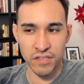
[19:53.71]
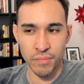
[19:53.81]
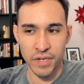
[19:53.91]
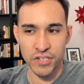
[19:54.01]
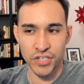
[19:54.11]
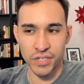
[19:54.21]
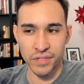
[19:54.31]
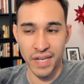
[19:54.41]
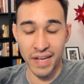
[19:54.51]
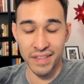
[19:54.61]
so I'm going to
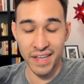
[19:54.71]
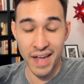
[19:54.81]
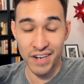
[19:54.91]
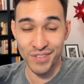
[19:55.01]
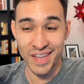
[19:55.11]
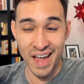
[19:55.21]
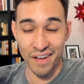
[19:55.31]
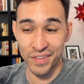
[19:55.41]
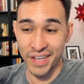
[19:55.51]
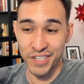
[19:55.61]
shield, and they actually
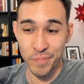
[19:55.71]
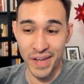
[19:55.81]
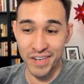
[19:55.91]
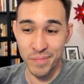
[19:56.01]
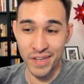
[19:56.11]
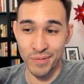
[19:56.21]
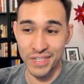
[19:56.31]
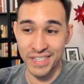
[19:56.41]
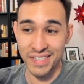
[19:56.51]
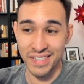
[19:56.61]
Avalanche baited me,
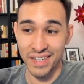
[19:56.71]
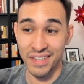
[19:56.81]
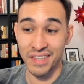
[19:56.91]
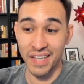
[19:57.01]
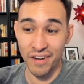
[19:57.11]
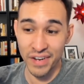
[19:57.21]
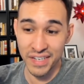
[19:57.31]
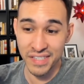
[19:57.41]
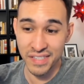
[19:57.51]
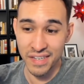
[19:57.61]
which is
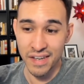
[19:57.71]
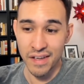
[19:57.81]
hilarious.